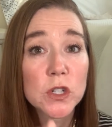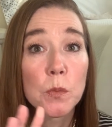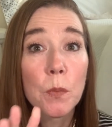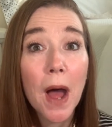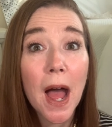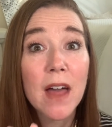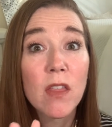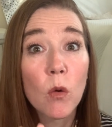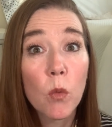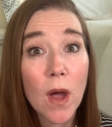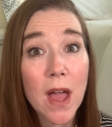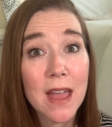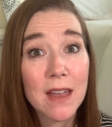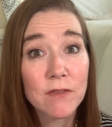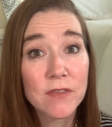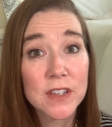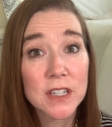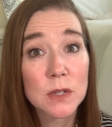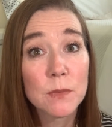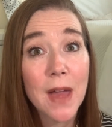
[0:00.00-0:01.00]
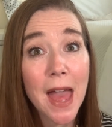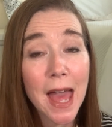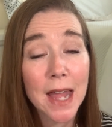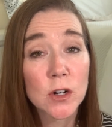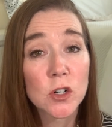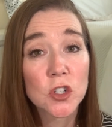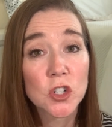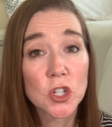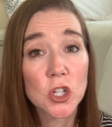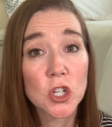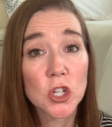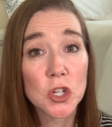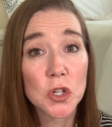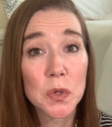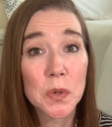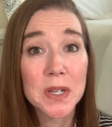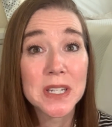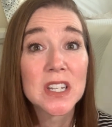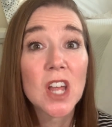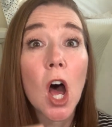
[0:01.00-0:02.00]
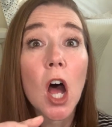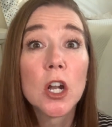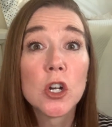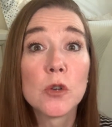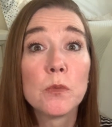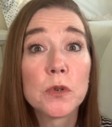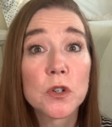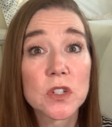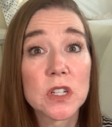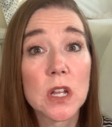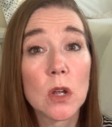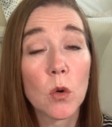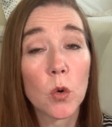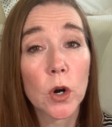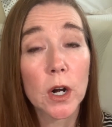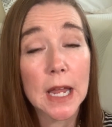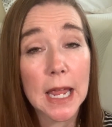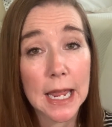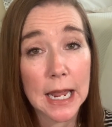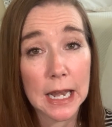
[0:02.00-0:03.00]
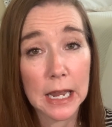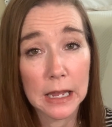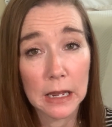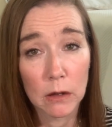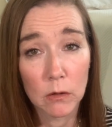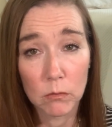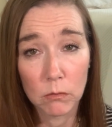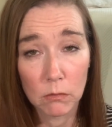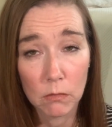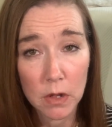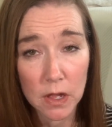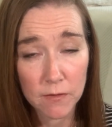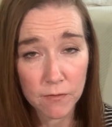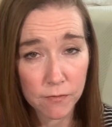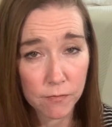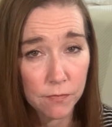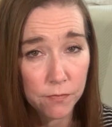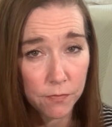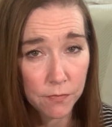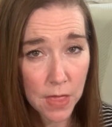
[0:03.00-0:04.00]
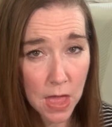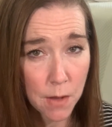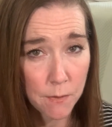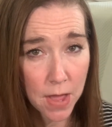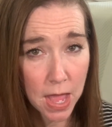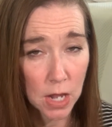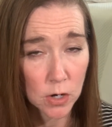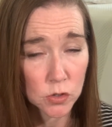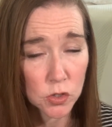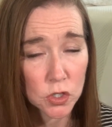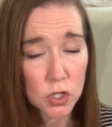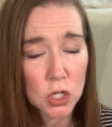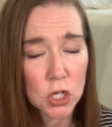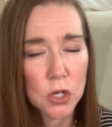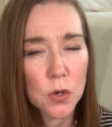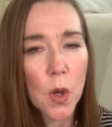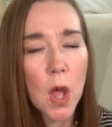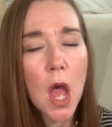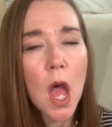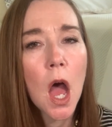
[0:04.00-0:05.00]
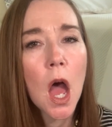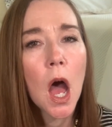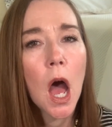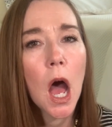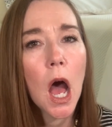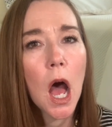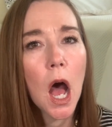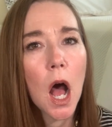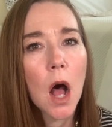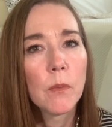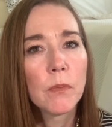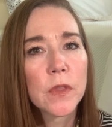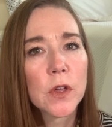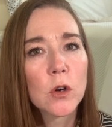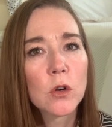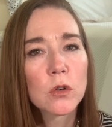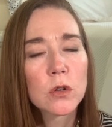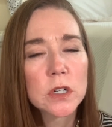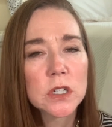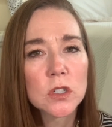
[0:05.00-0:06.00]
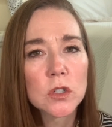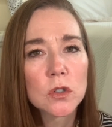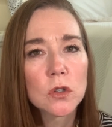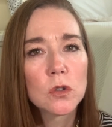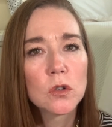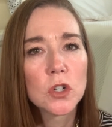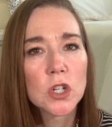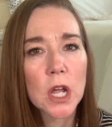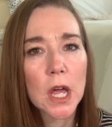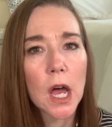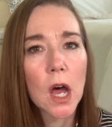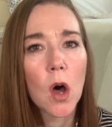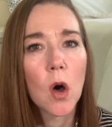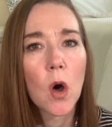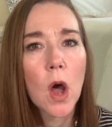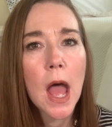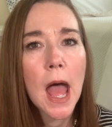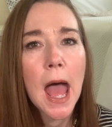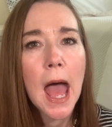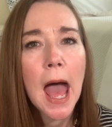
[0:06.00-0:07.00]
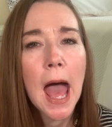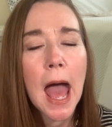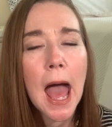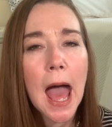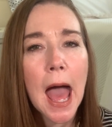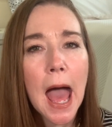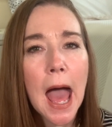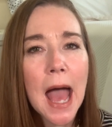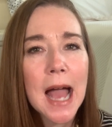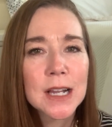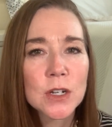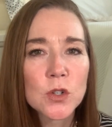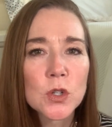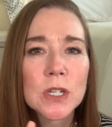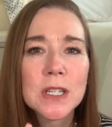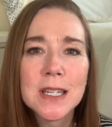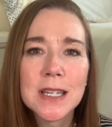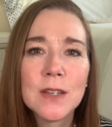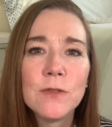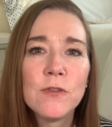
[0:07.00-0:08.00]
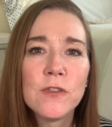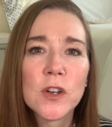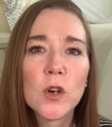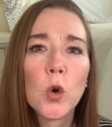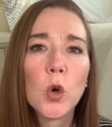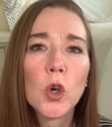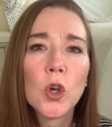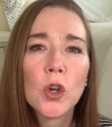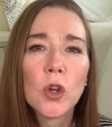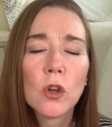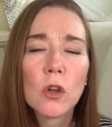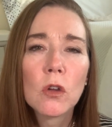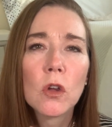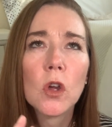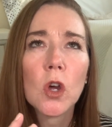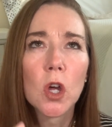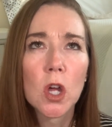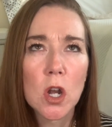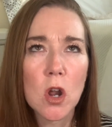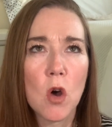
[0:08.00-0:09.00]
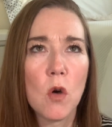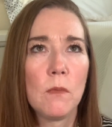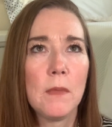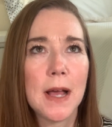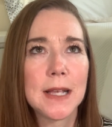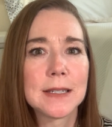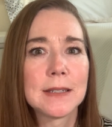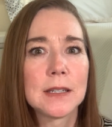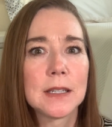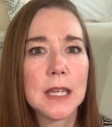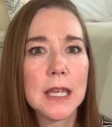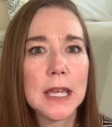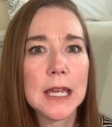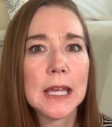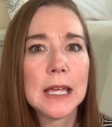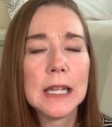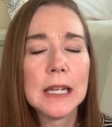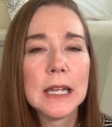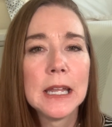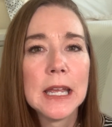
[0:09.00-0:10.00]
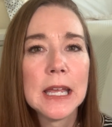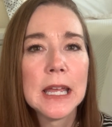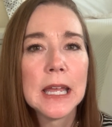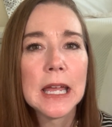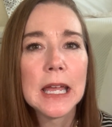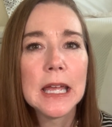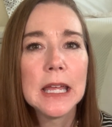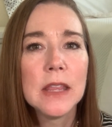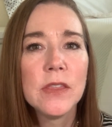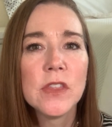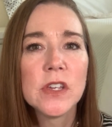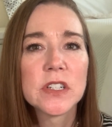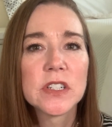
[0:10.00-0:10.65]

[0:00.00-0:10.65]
by the way, if this matters to you, is 100% organic, if that matters to you. The crystal gel actually did feel good on my skin in the